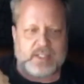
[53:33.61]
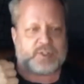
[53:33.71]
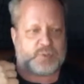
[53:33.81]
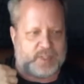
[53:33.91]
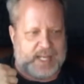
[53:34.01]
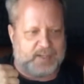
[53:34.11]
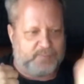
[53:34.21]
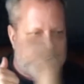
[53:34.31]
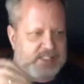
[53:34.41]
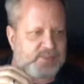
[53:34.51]
peanuts went
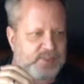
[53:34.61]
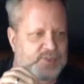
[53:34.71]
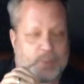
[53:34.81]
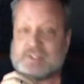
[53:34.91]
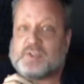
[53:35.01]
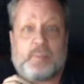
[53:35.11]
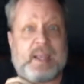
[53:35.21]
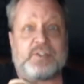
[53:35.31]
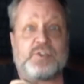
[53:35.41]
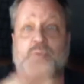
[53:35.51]
out of season, so we
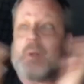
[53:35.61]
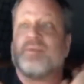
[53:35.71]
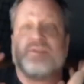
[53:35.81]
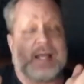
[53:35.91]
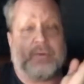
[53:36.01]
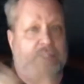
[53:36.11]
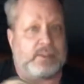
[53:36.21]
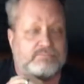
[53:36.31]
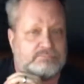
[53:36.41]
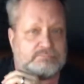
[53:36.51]
started making shrimp
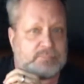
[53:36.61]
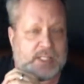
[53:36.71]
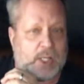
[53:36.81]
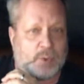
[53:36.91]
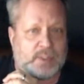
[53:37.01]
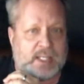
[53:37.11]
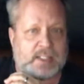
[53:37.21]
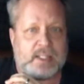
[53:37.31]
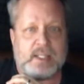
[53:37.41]
salad. You know, like